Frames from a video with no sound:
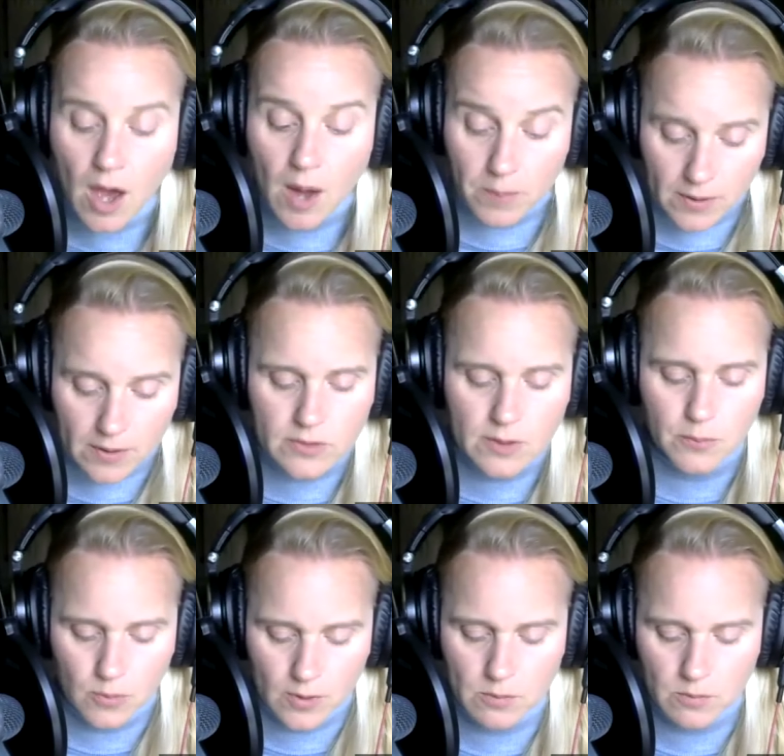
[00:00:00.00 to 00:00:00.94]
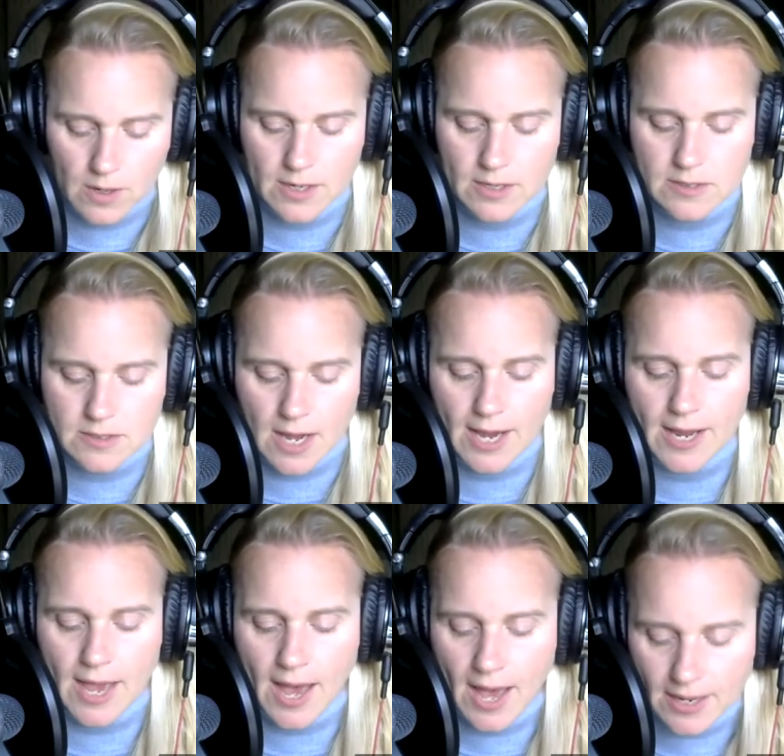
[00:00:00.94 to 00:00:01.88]
But mm. the point was, I
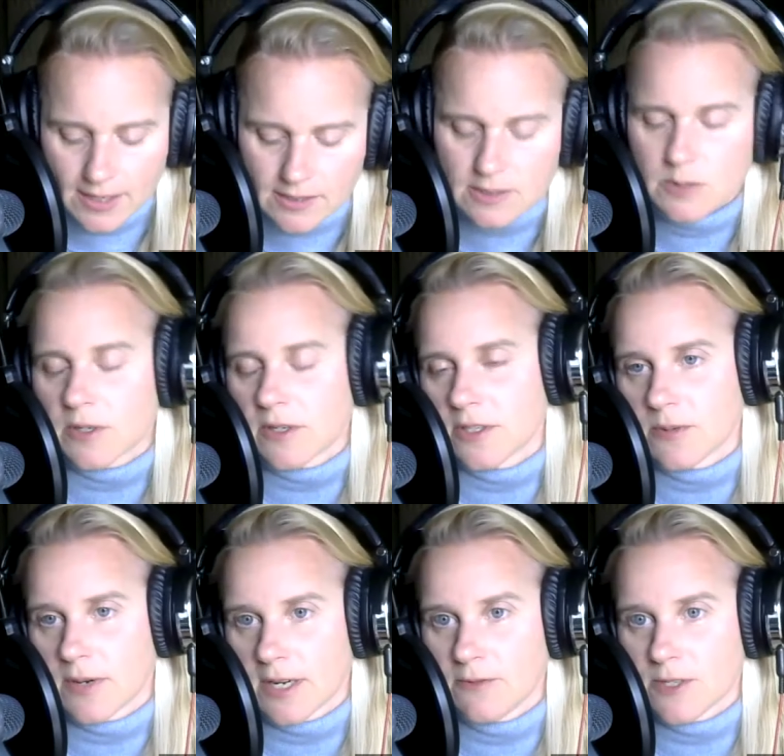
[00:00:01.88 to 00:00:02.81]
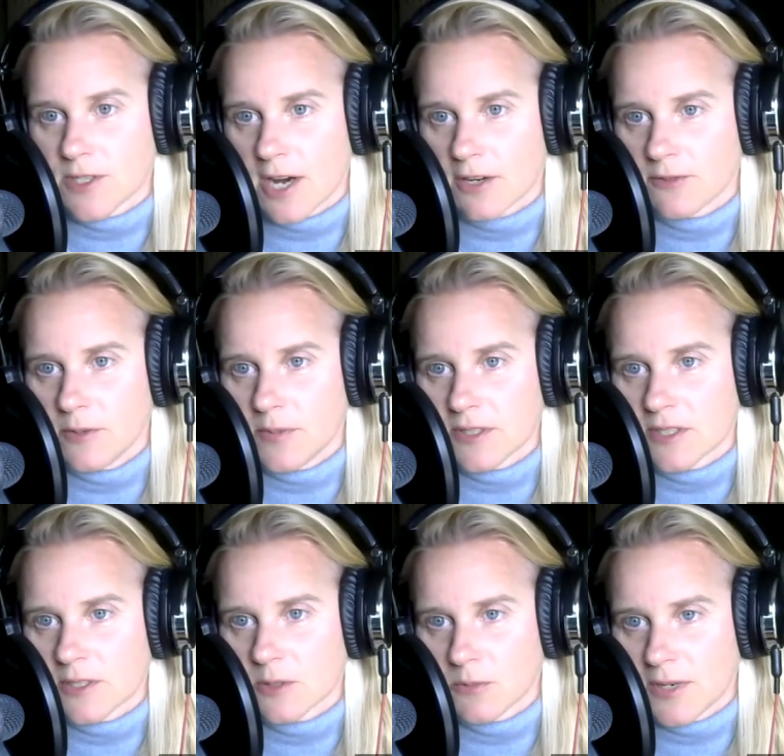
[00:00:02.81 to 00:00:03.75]
had an experience running a photography
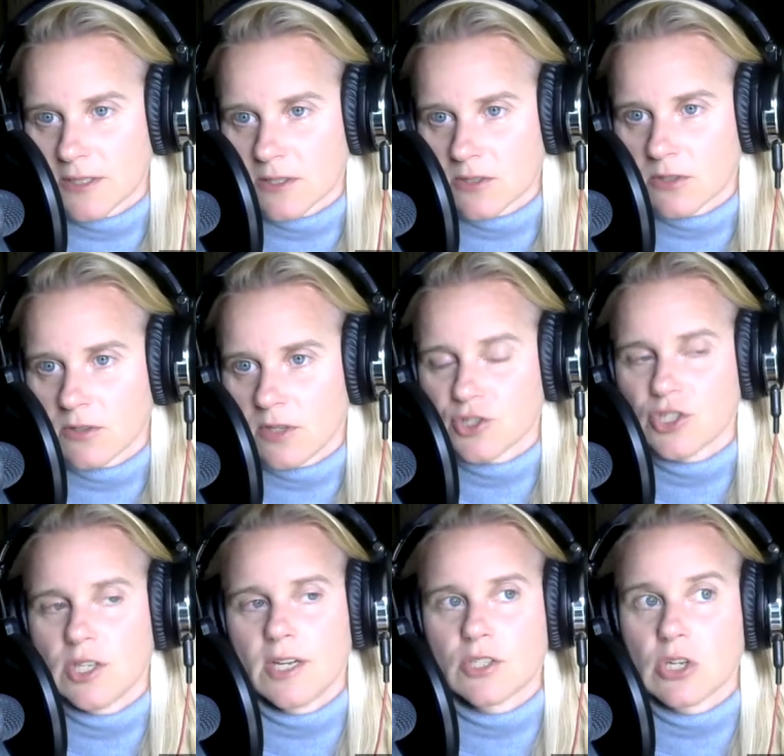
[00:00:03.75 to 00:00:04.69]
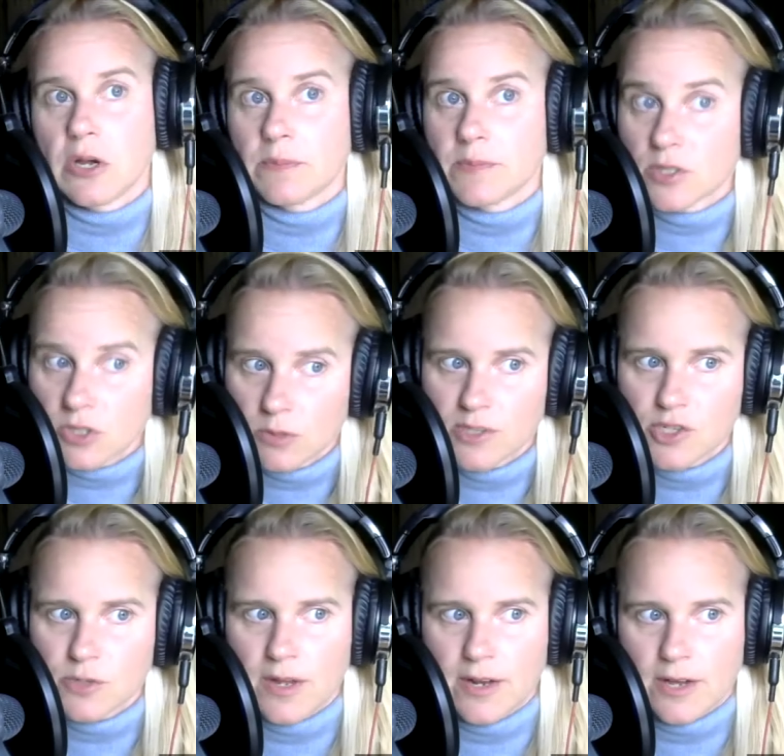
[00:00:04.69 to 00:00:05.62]
business with my sister-in-law. She had taught me so much
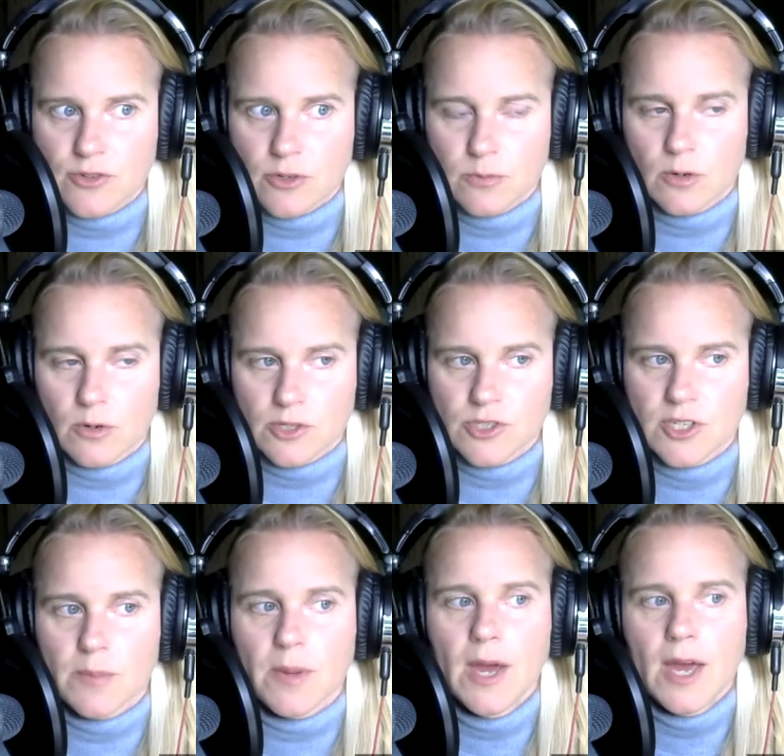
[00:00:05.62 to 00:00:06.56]
about entrepreneurship.